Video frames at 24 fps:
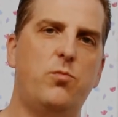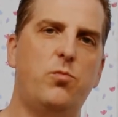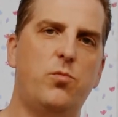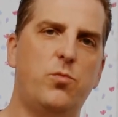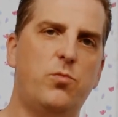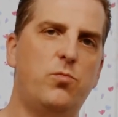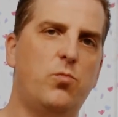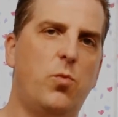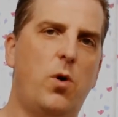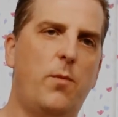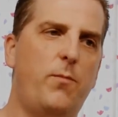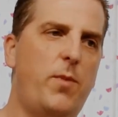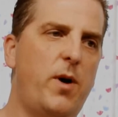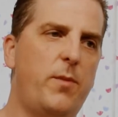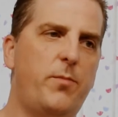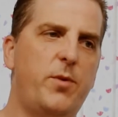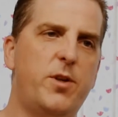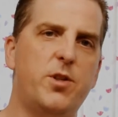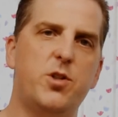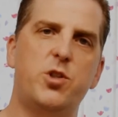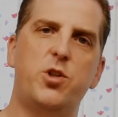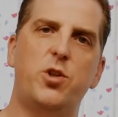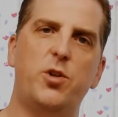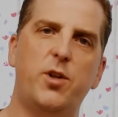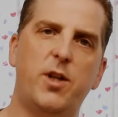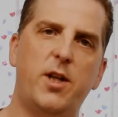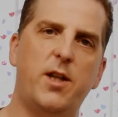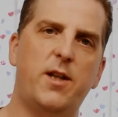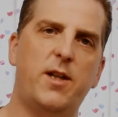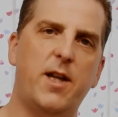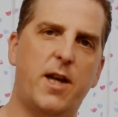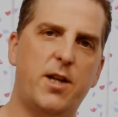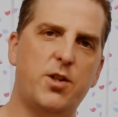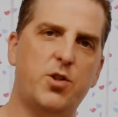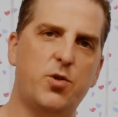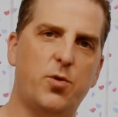what puppets do you need?
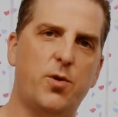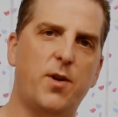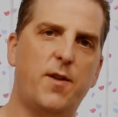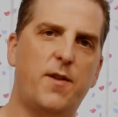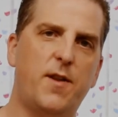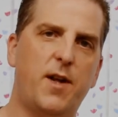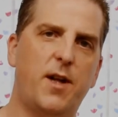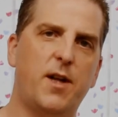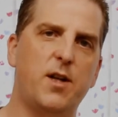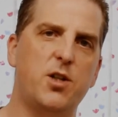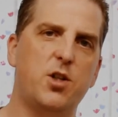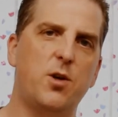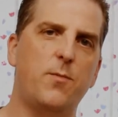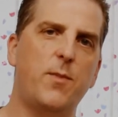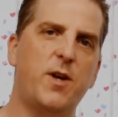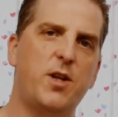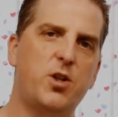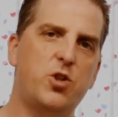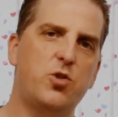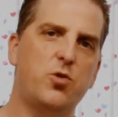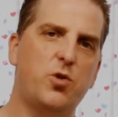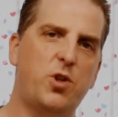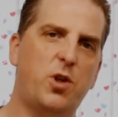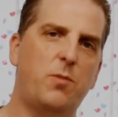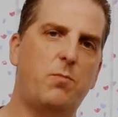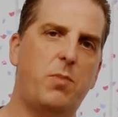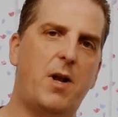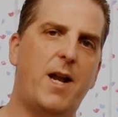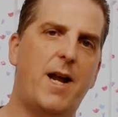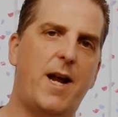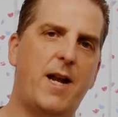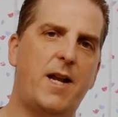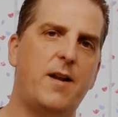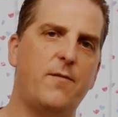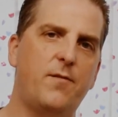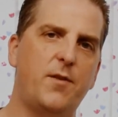That sort of thing. So make sure you
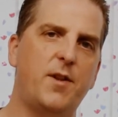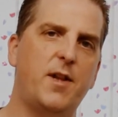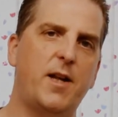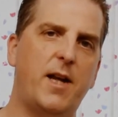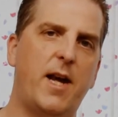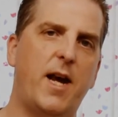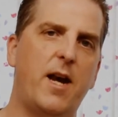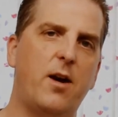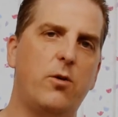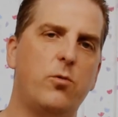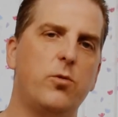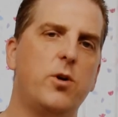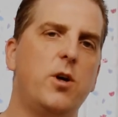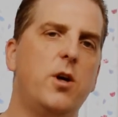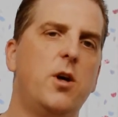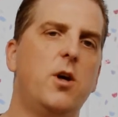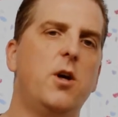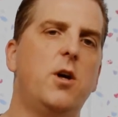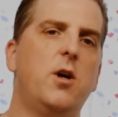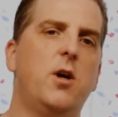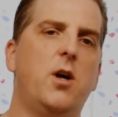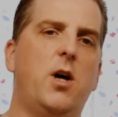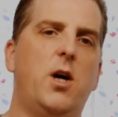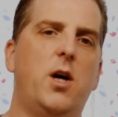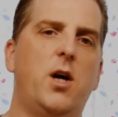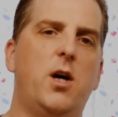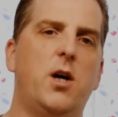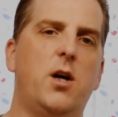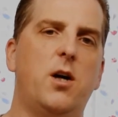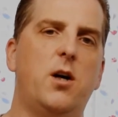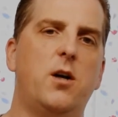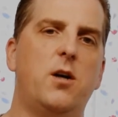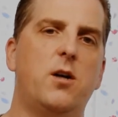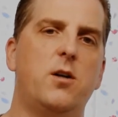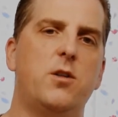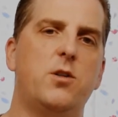plan everything out
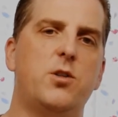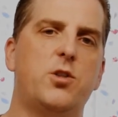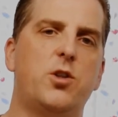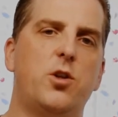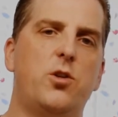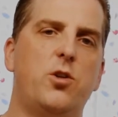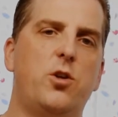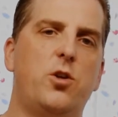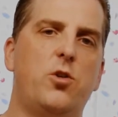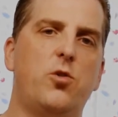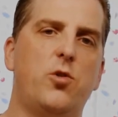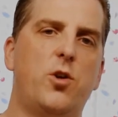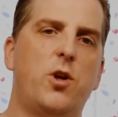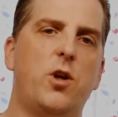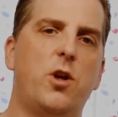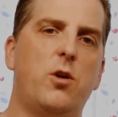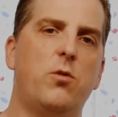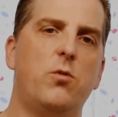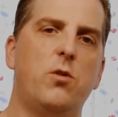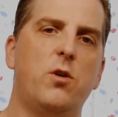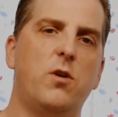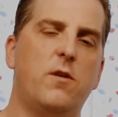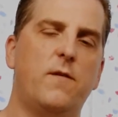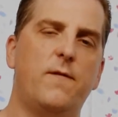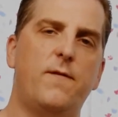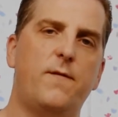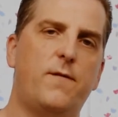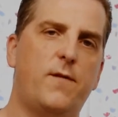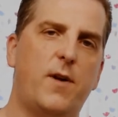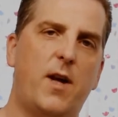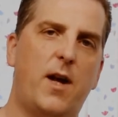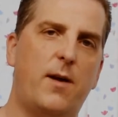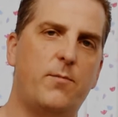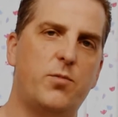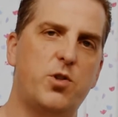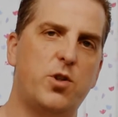so that you've got a note of
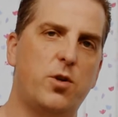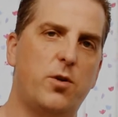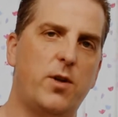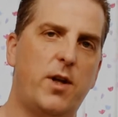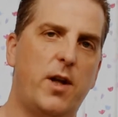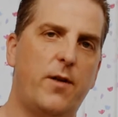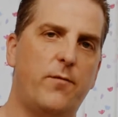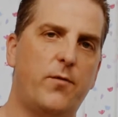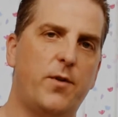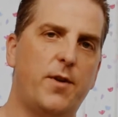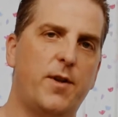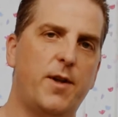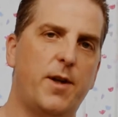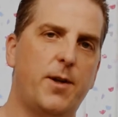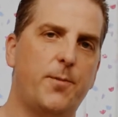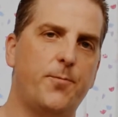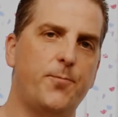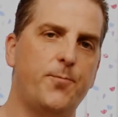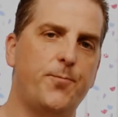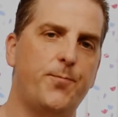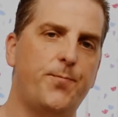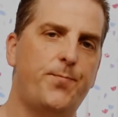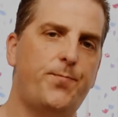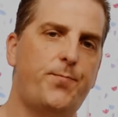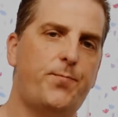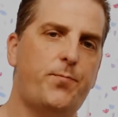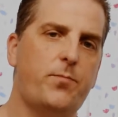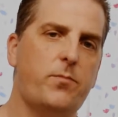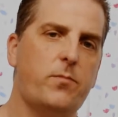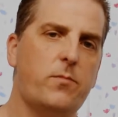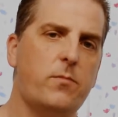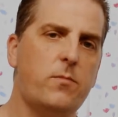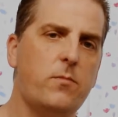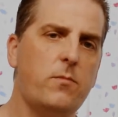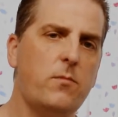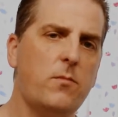absolutely everything.
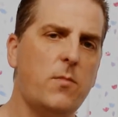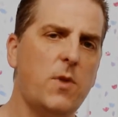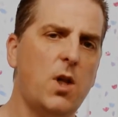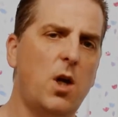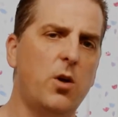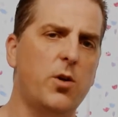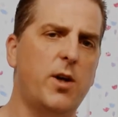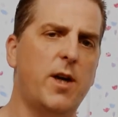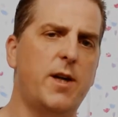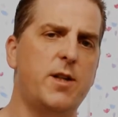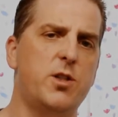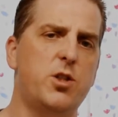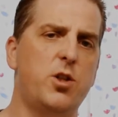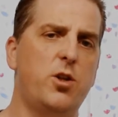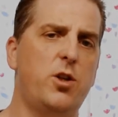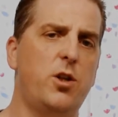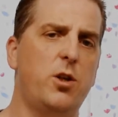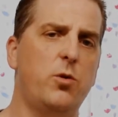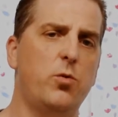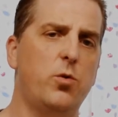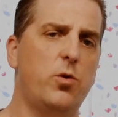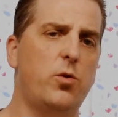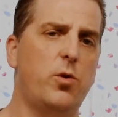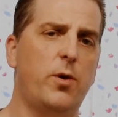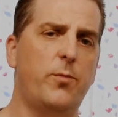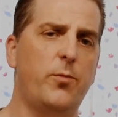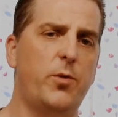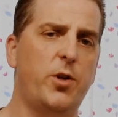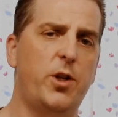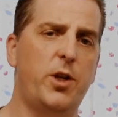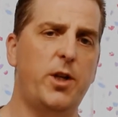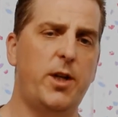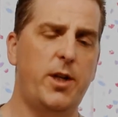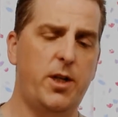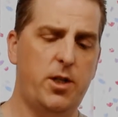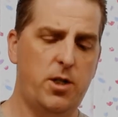Okay, so you know what equipment
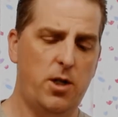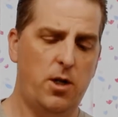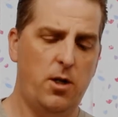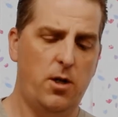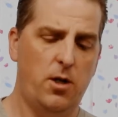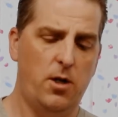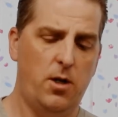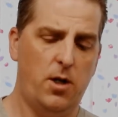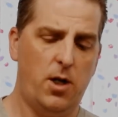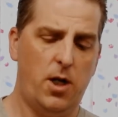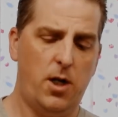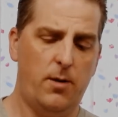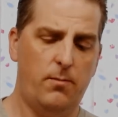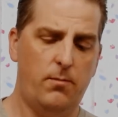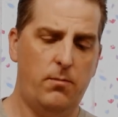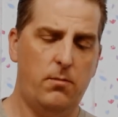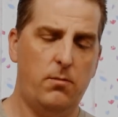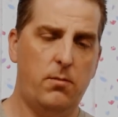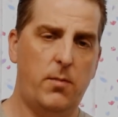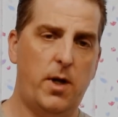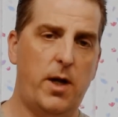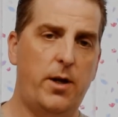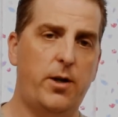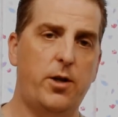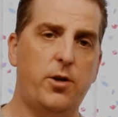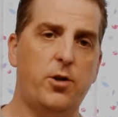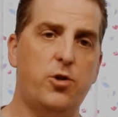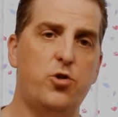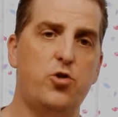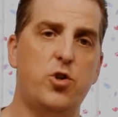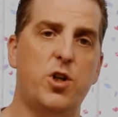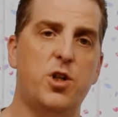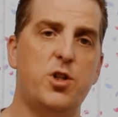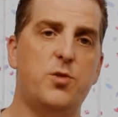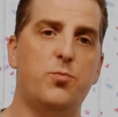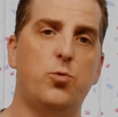you need. How are you going to
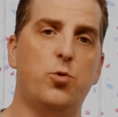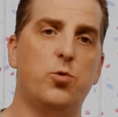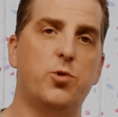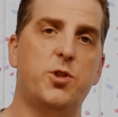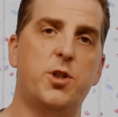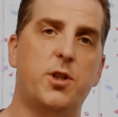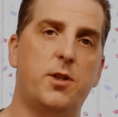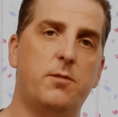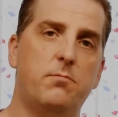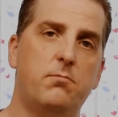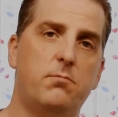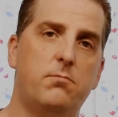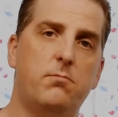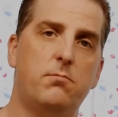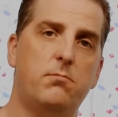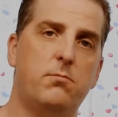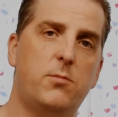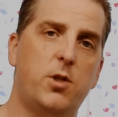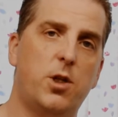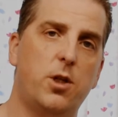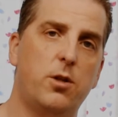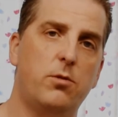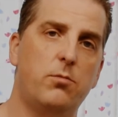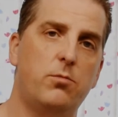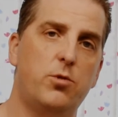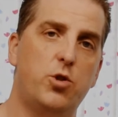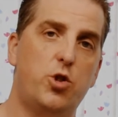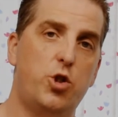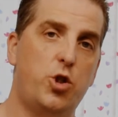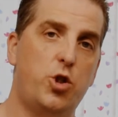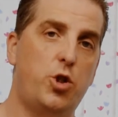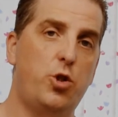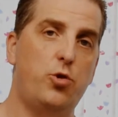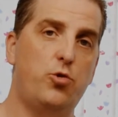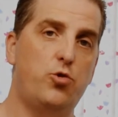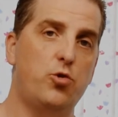transport it? You know, do
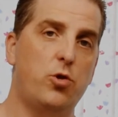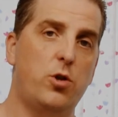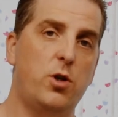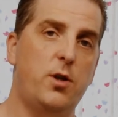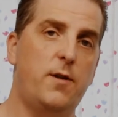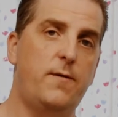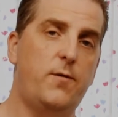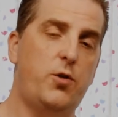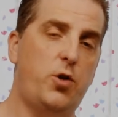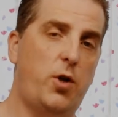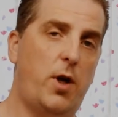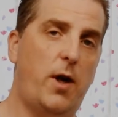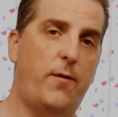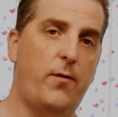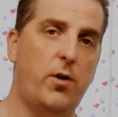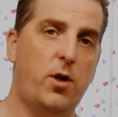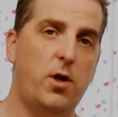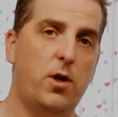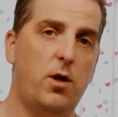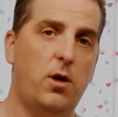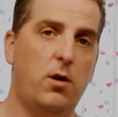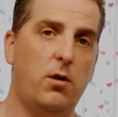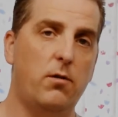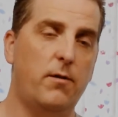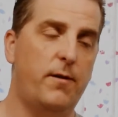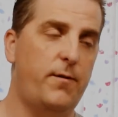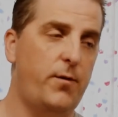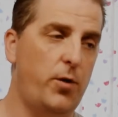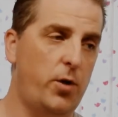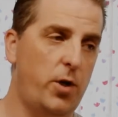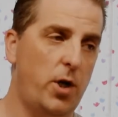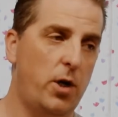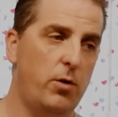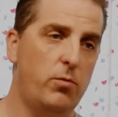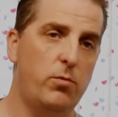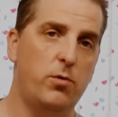you drive? Do you have a car? If you
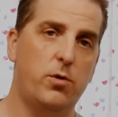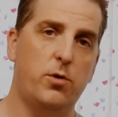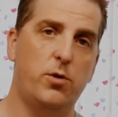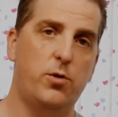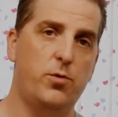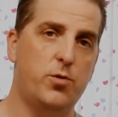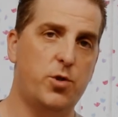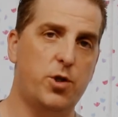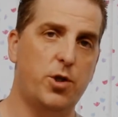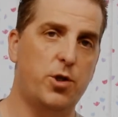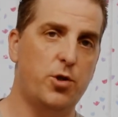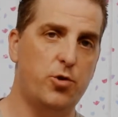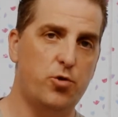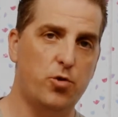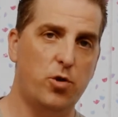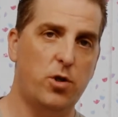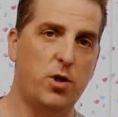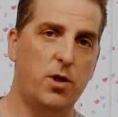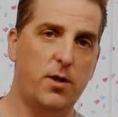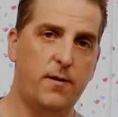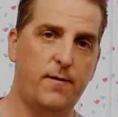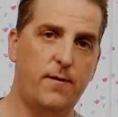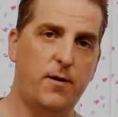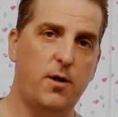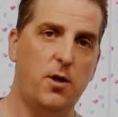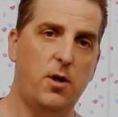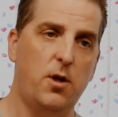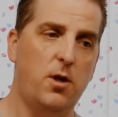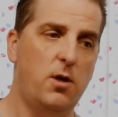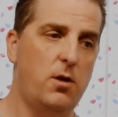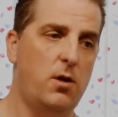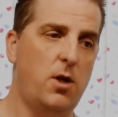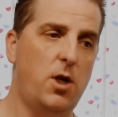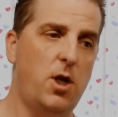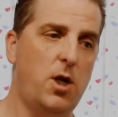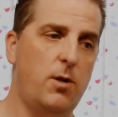don't, who's going to drive?
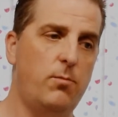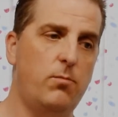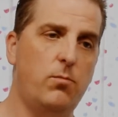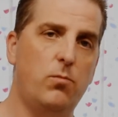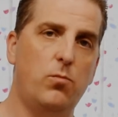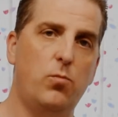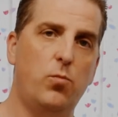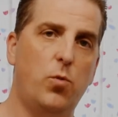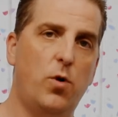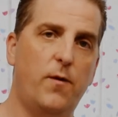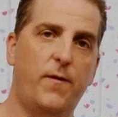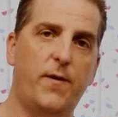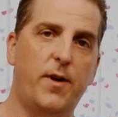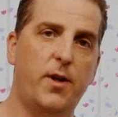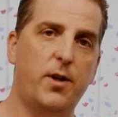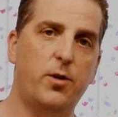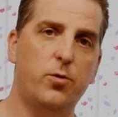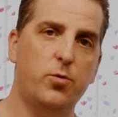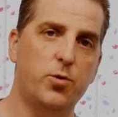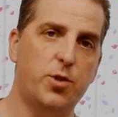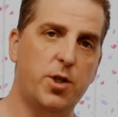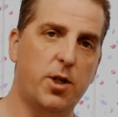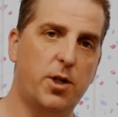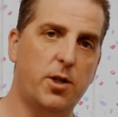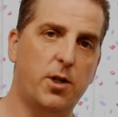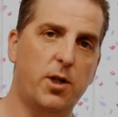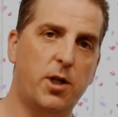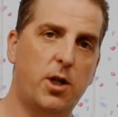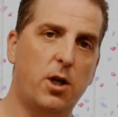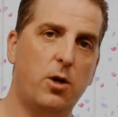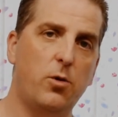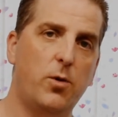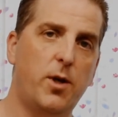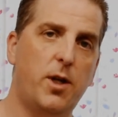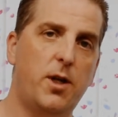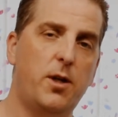What vehicle is it going to
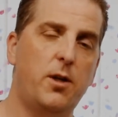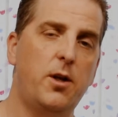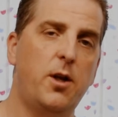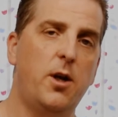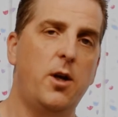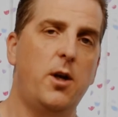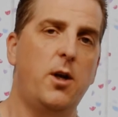go in?